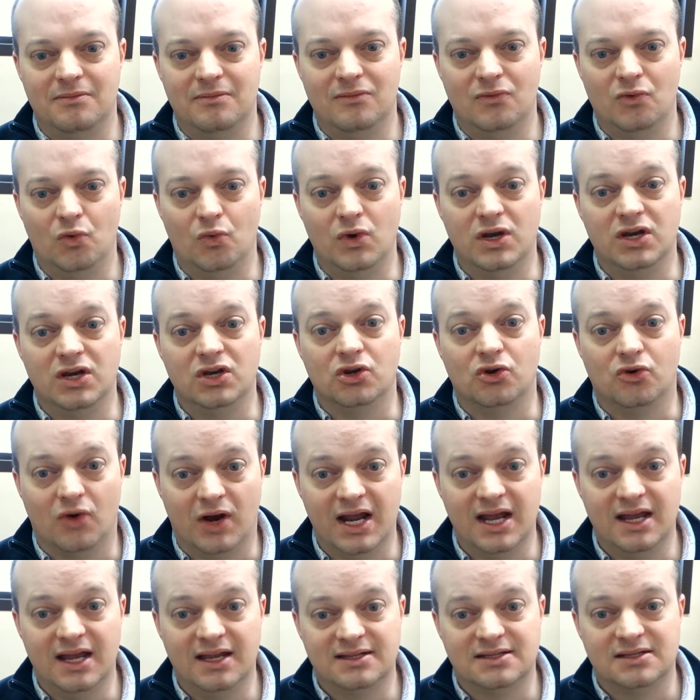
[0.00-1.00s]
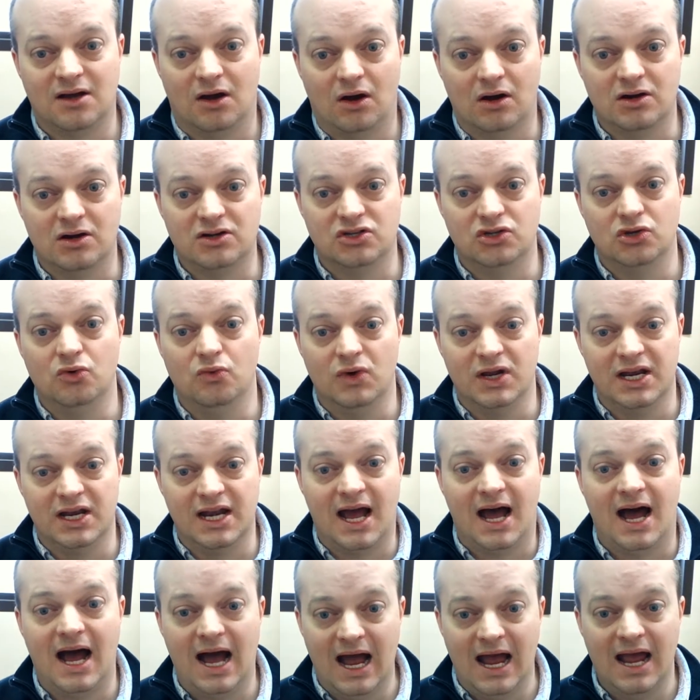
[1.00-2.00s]
when grades are due, when
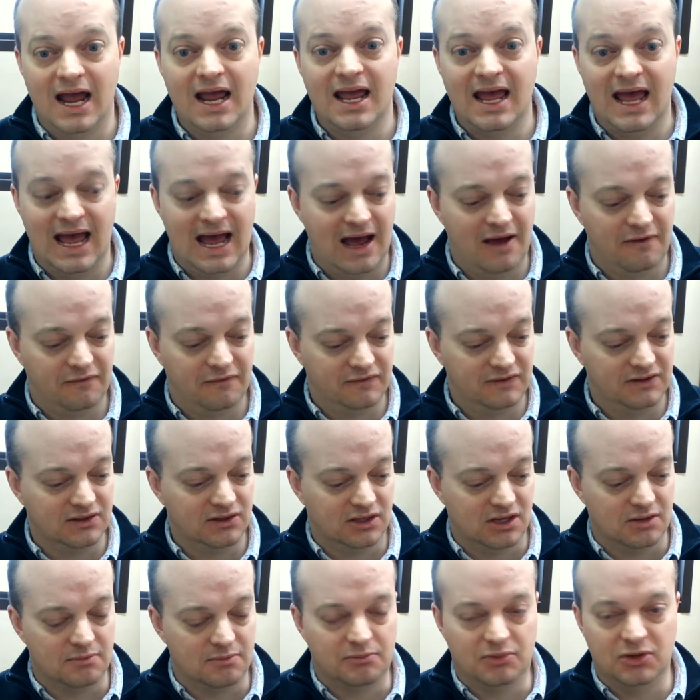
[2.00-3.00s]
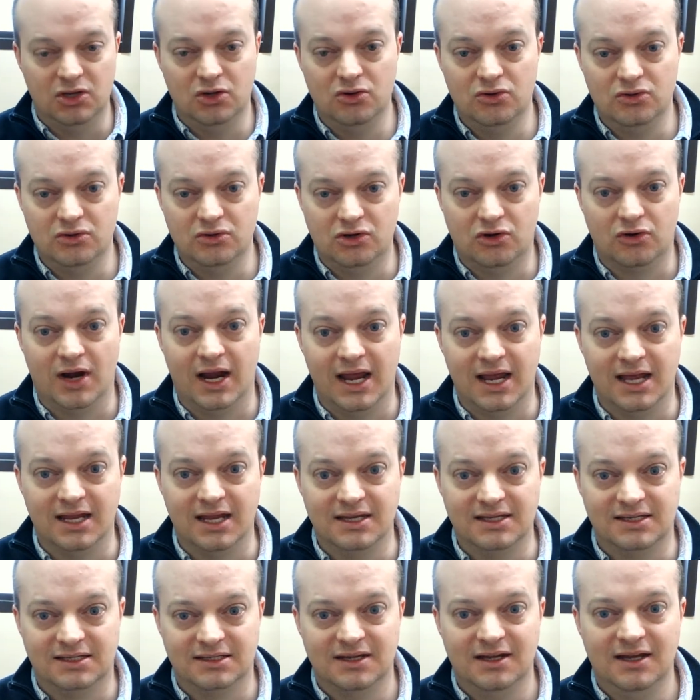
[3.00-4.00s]
I have to compute
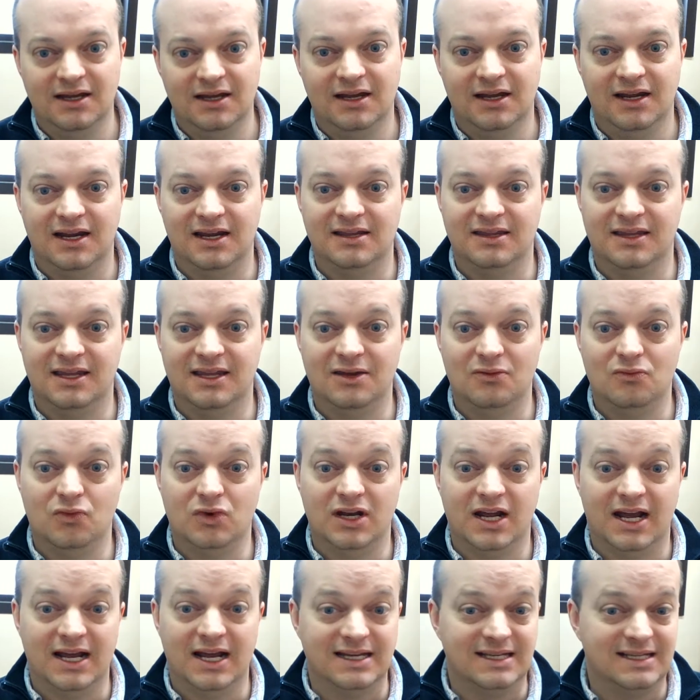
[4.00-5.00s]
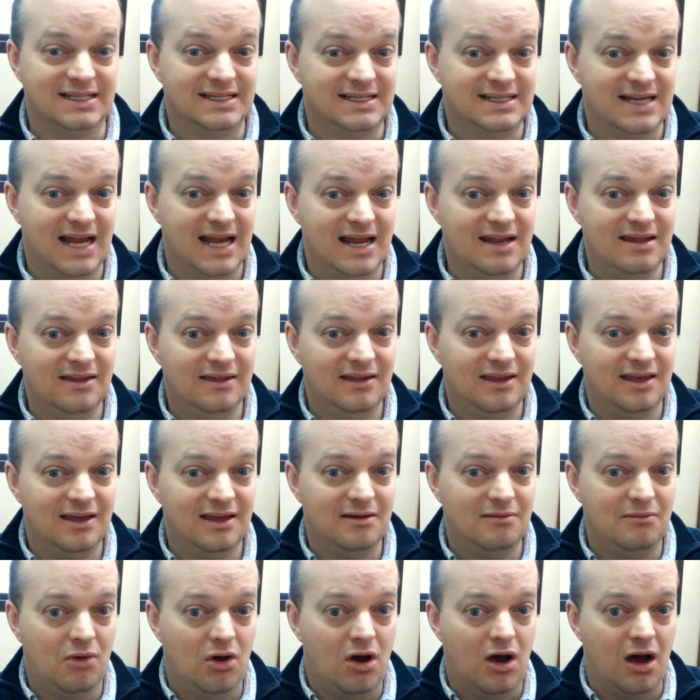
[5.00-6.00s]
grades, and then when I send
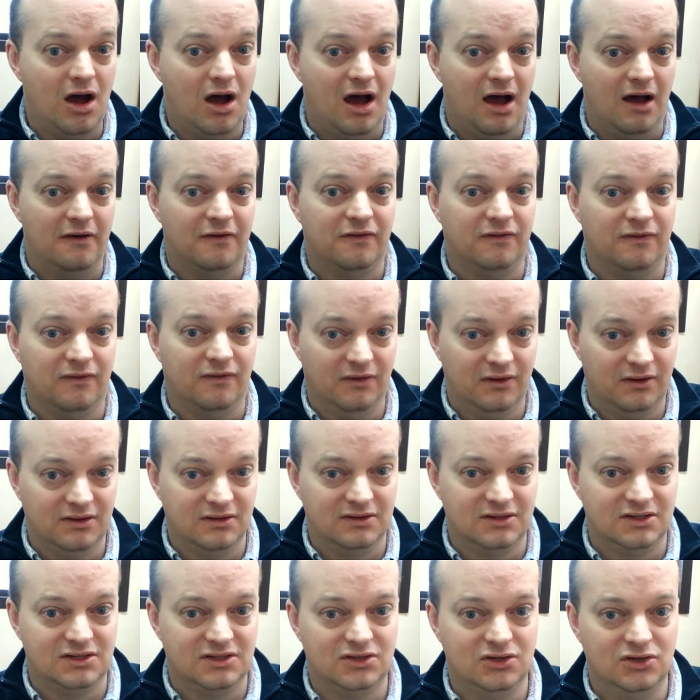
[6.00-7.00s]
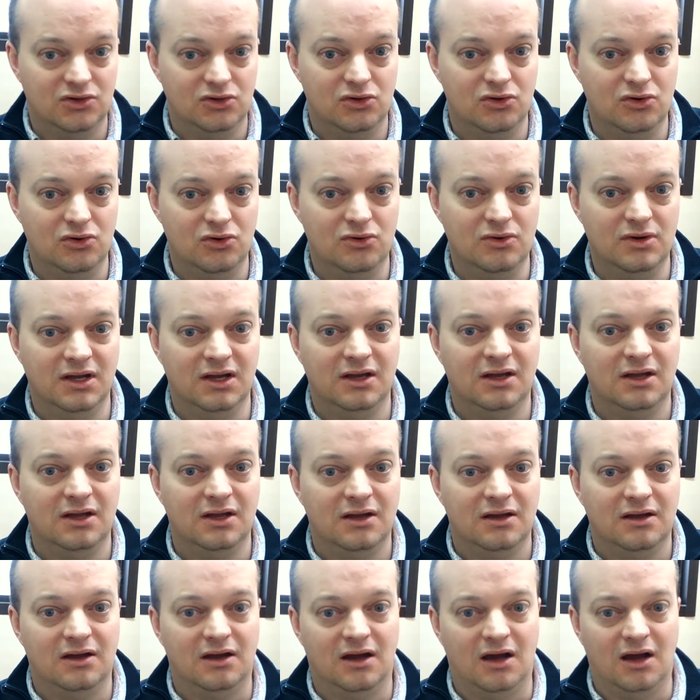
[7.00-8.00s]
them off to
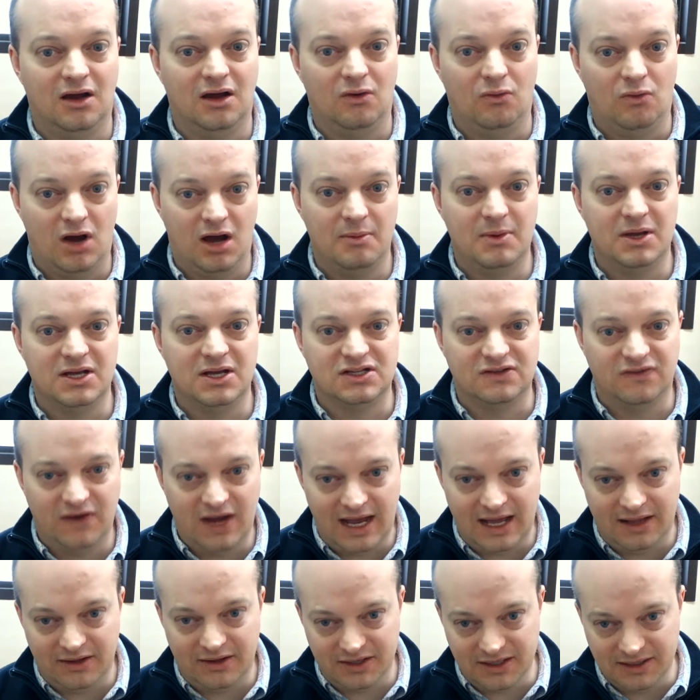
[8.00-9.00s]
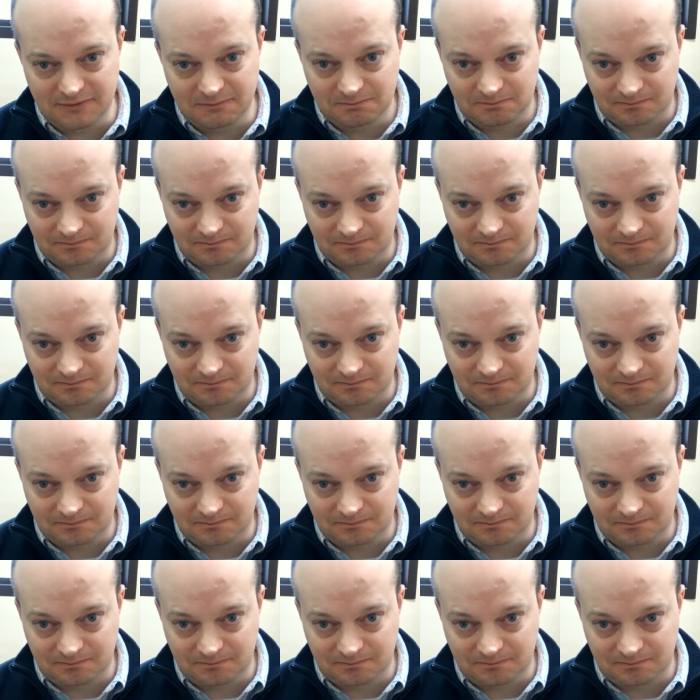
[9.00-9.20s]
Wabash Valley,